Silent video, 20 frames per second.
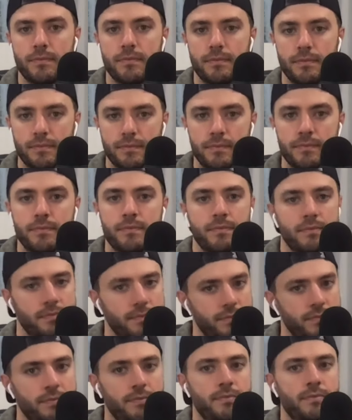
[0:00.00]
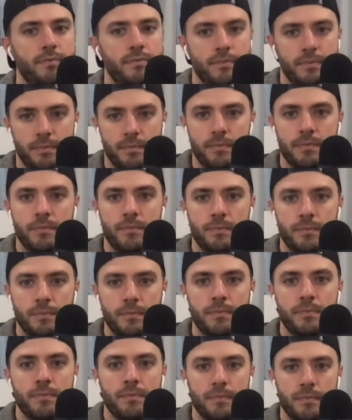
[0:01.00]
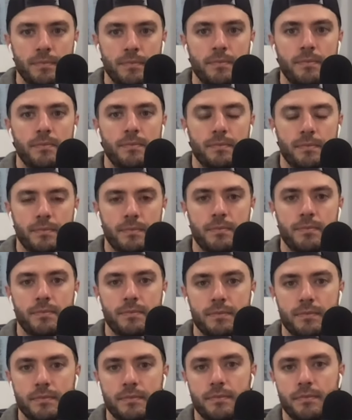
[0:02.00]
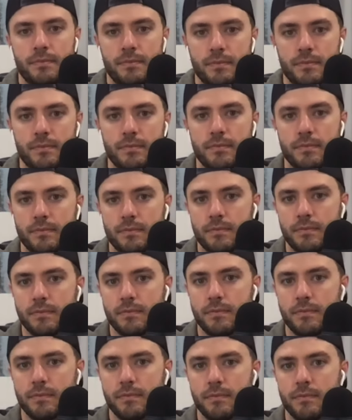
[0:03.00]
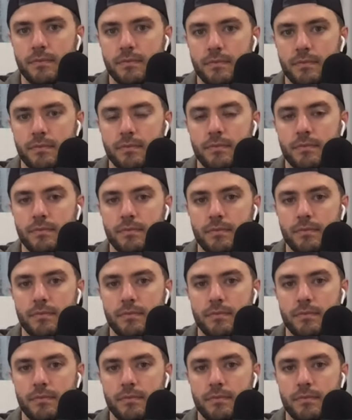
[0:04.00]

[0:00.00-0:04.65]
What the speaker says: The person shown says nothing.